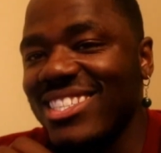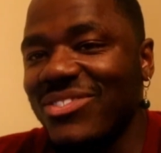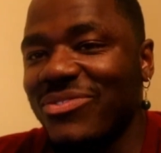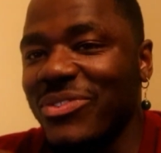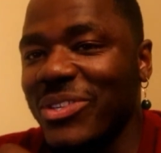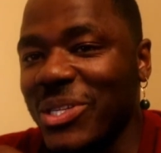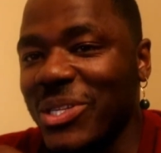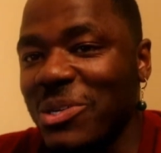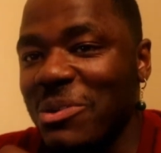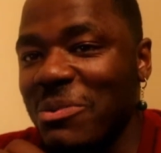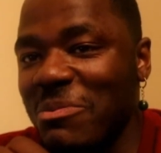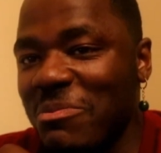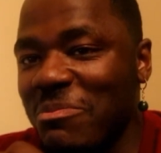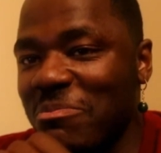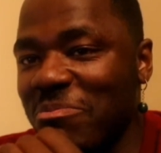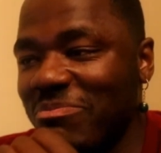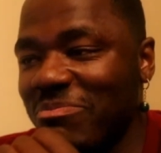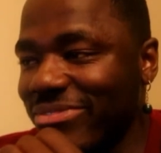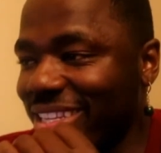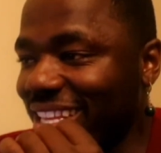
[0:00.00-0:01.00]
this video
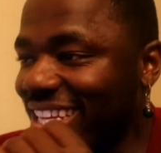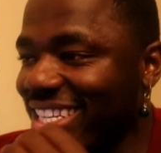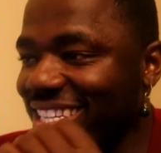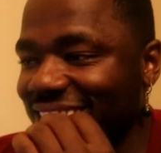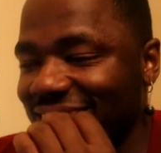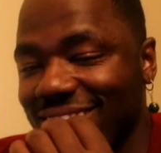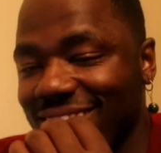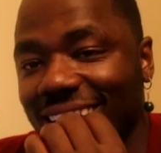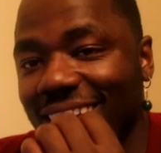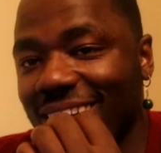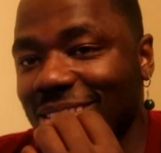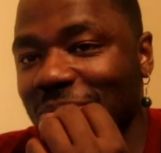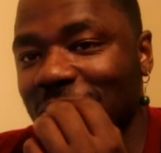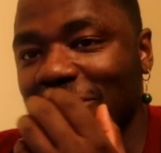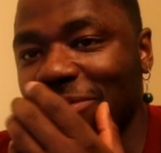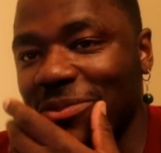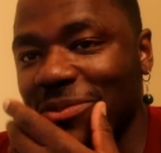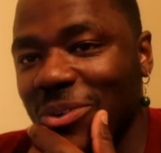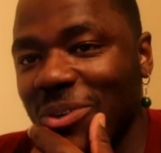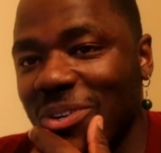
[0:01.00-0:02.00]
plenty of times
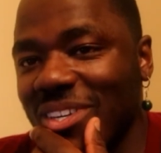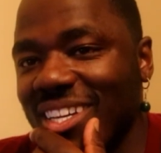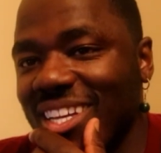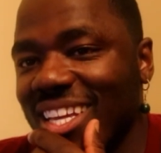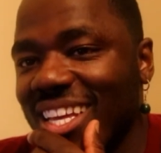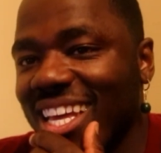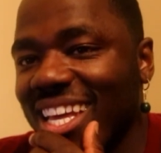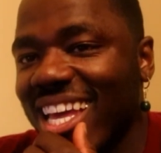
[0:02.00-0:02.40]
before,